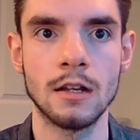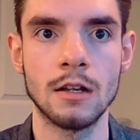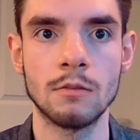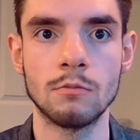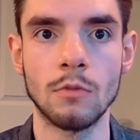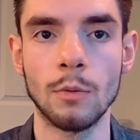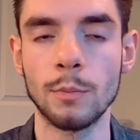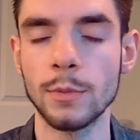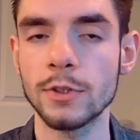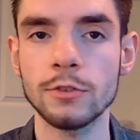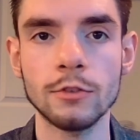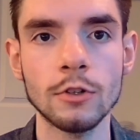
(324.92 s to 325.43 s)

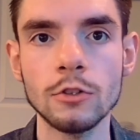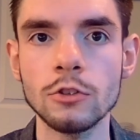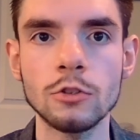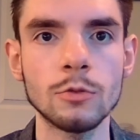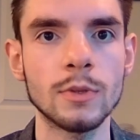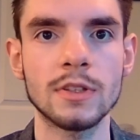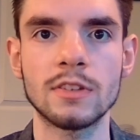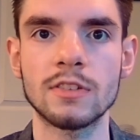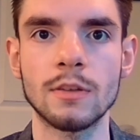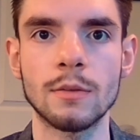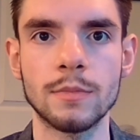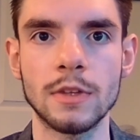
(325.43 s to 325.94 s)
When we start
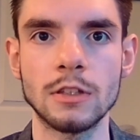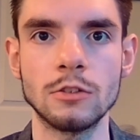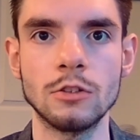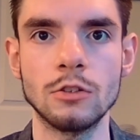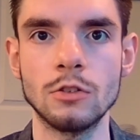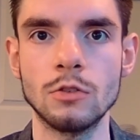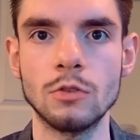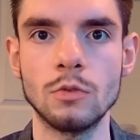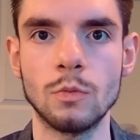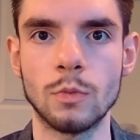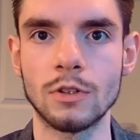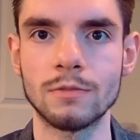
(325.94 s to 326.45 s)
doing something
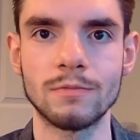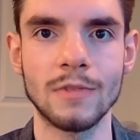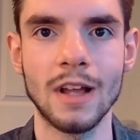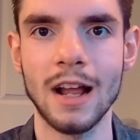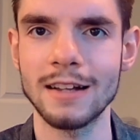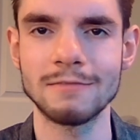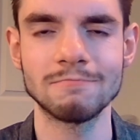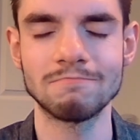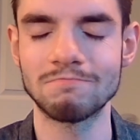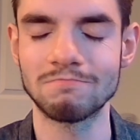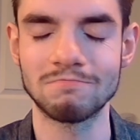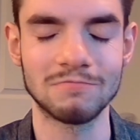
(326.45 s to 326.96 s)
new, we're
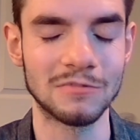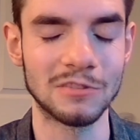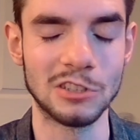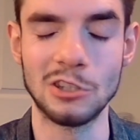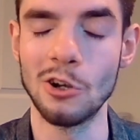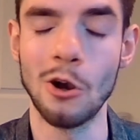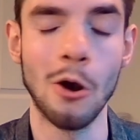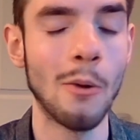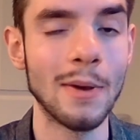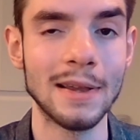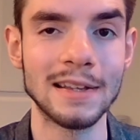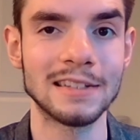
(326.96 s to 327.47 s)
not
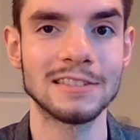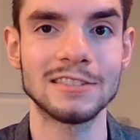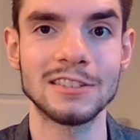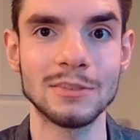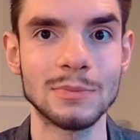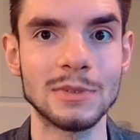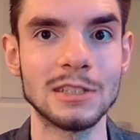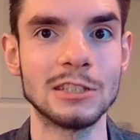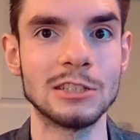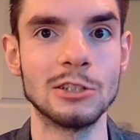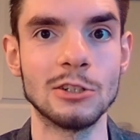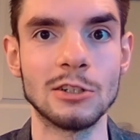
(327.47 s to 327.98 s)
going to
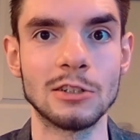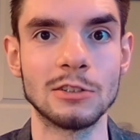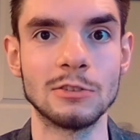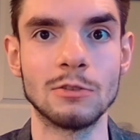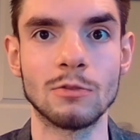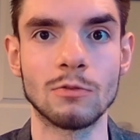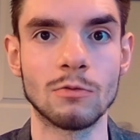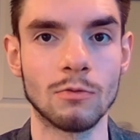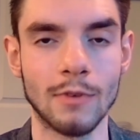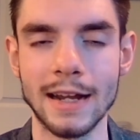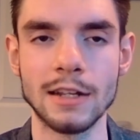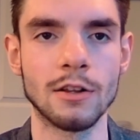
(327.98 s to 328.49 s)
be good
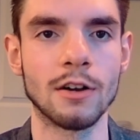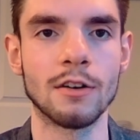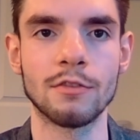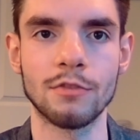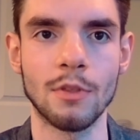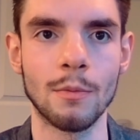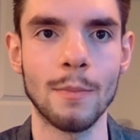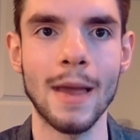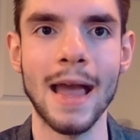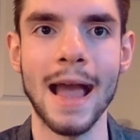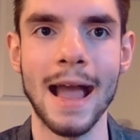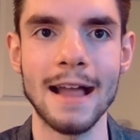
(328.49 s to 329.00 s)
right off
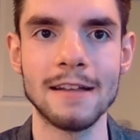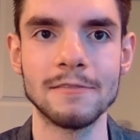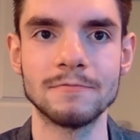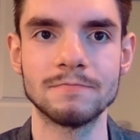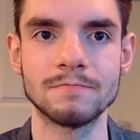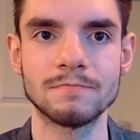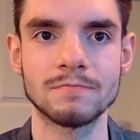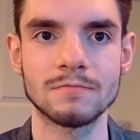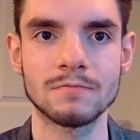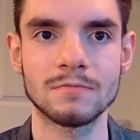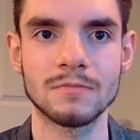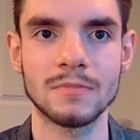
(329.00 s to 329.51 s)
the bat.
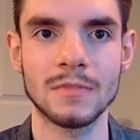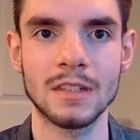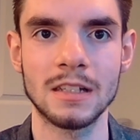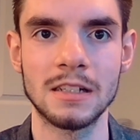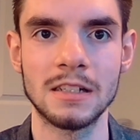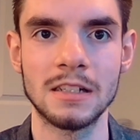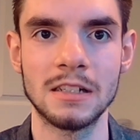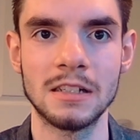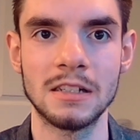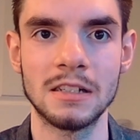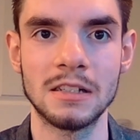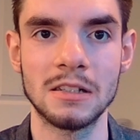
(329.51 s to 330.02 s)

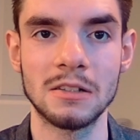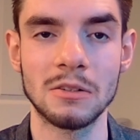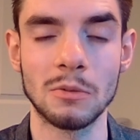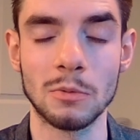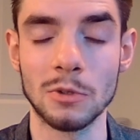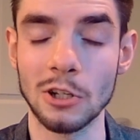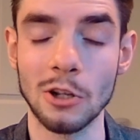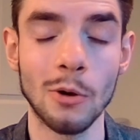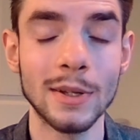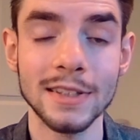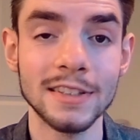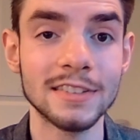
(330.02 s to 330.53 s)
We're
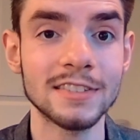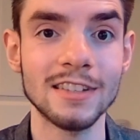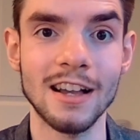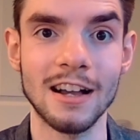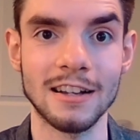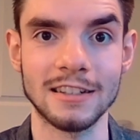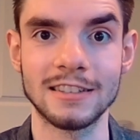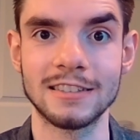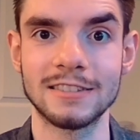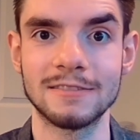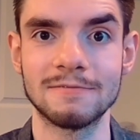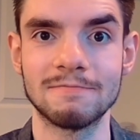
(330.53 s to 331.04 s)
going to
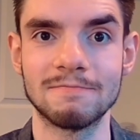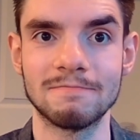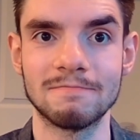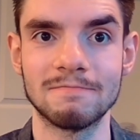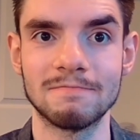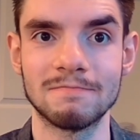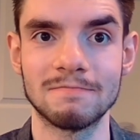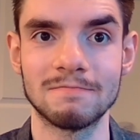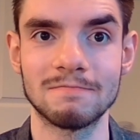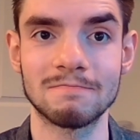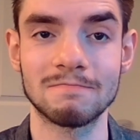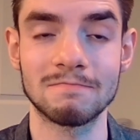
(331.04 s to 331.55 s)
suck.
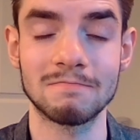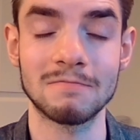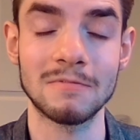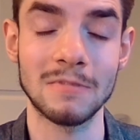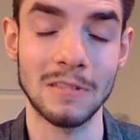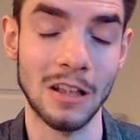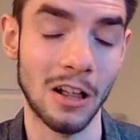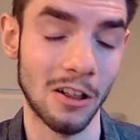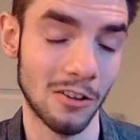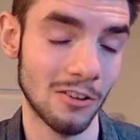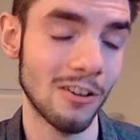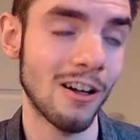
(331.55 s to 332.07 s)

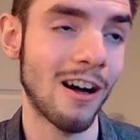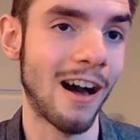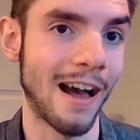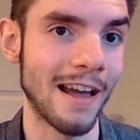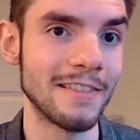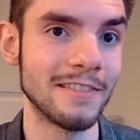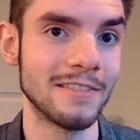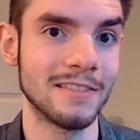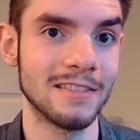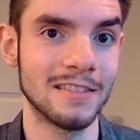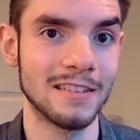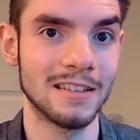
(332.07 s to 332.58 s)
A lot.
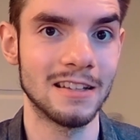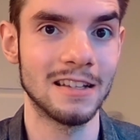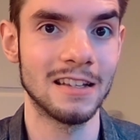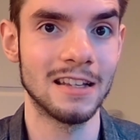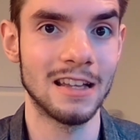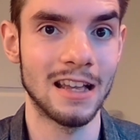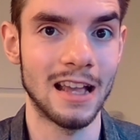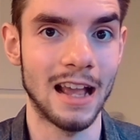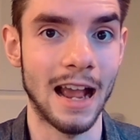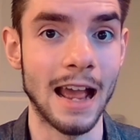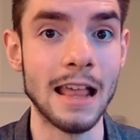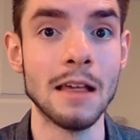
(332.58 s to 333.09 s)

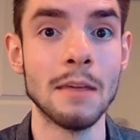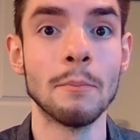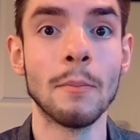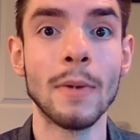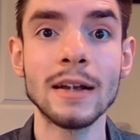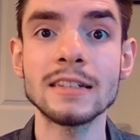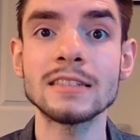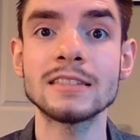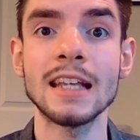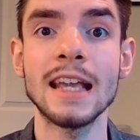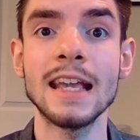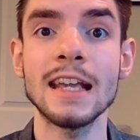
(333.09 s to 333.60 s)
And it
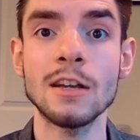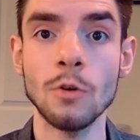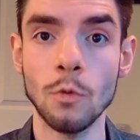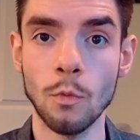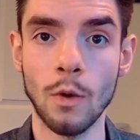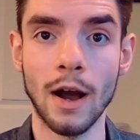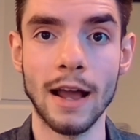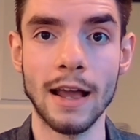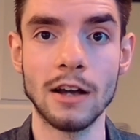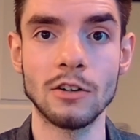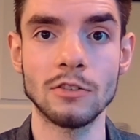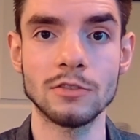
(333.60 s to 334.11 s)
might take a
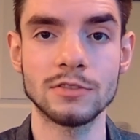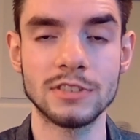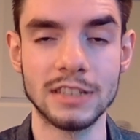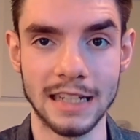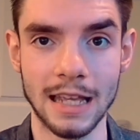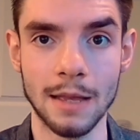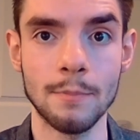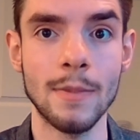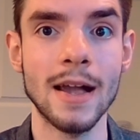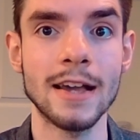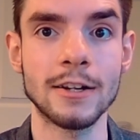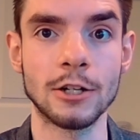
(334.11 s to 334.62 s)
while to
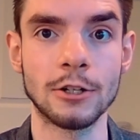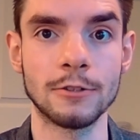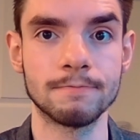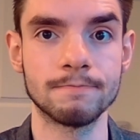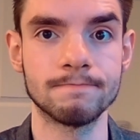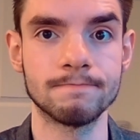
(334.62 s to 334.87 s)
get better.